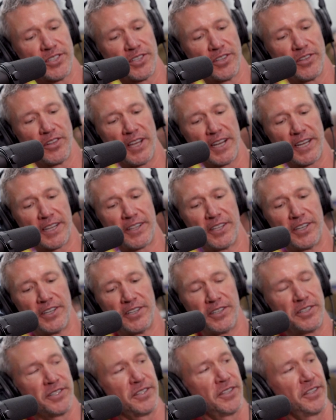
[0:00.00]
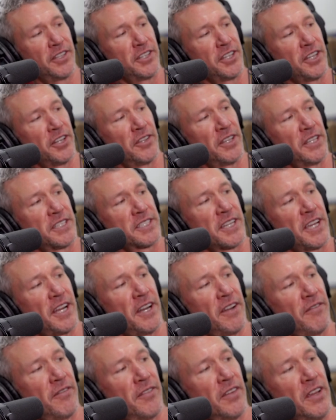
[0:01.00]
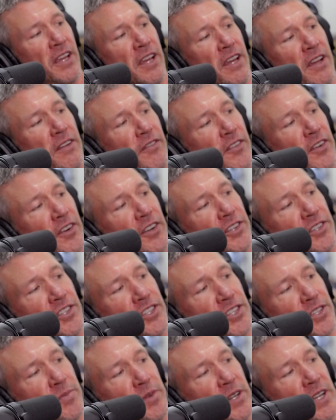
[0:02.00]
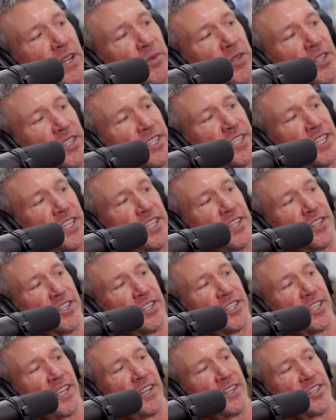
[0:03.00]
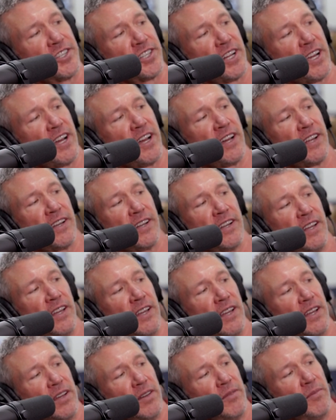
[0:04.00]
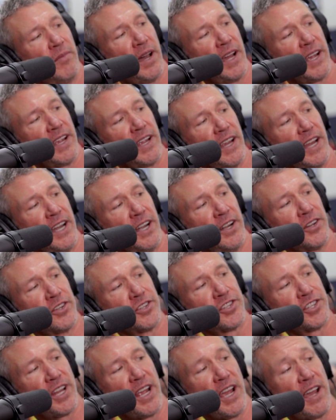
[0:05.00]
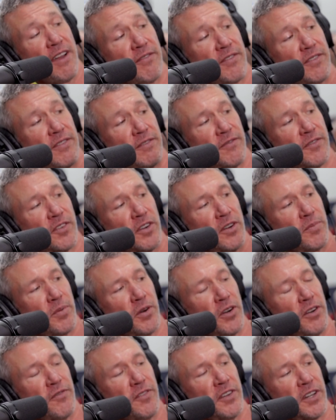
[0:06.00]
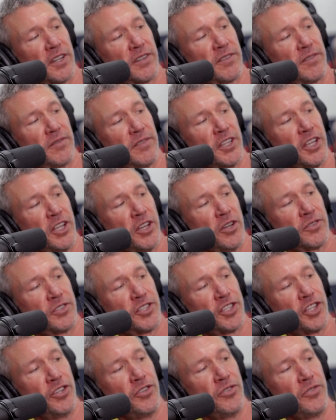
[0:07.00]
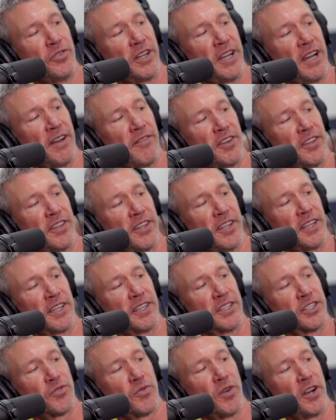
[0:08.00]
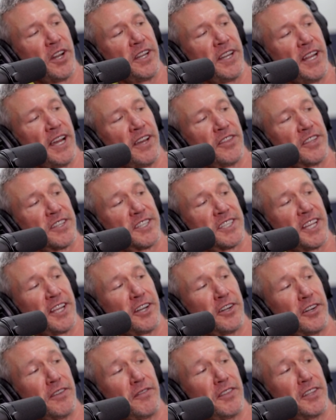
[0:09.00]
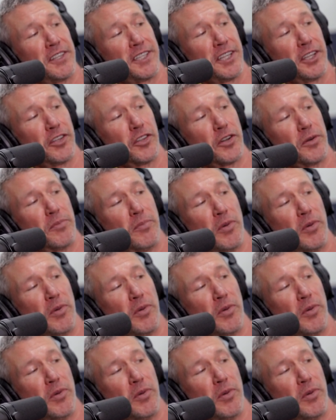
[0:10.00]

Yeah. So like there's, you know, that's kind of for just being able to see your center shot. My arrow shaft for a perfect, you know, tune and everything is running down the center of the tiller